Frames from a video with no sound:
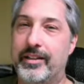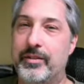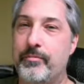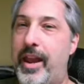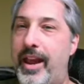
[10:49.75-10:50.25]

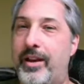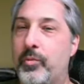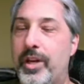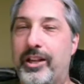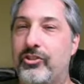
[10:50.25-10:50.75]
Man,
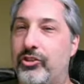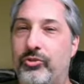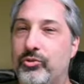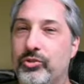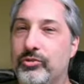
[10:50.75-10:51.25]
we can
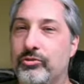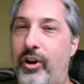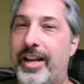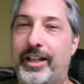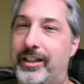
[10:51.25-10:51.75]
just
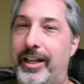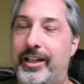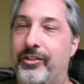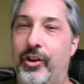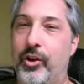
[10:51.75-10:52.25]
right
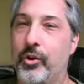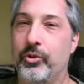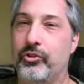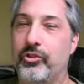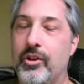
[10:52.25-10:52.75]
click
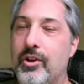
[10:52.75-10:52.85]
those